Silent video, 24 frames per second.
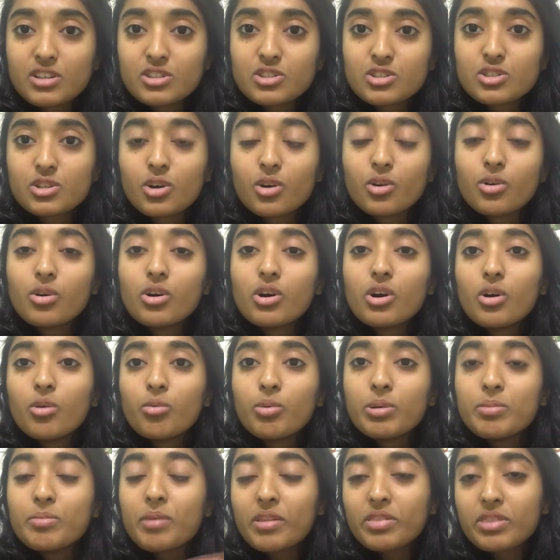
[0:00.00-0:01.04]
So
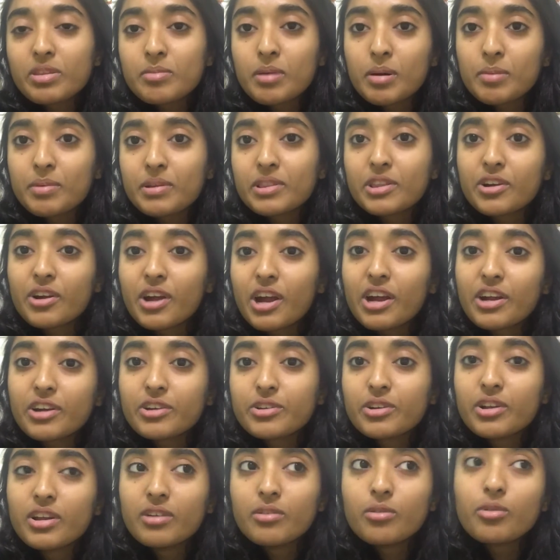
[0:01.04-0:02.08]
we met them up at
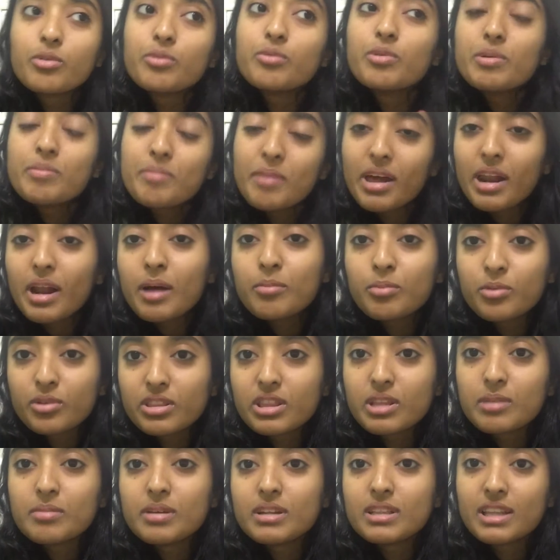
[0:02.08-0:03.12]
we met up with
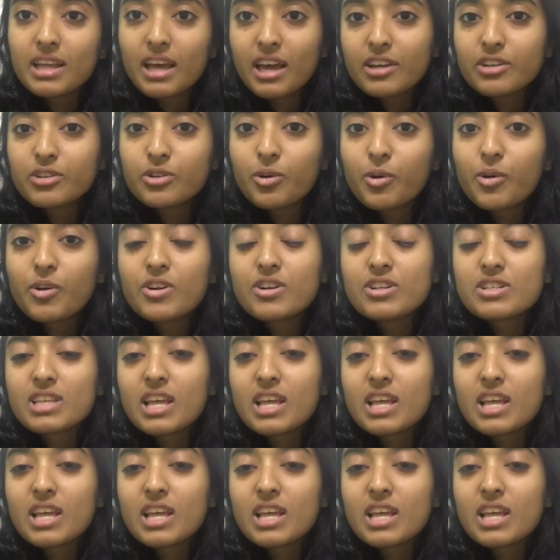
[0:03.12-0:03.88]
them at the headquarters,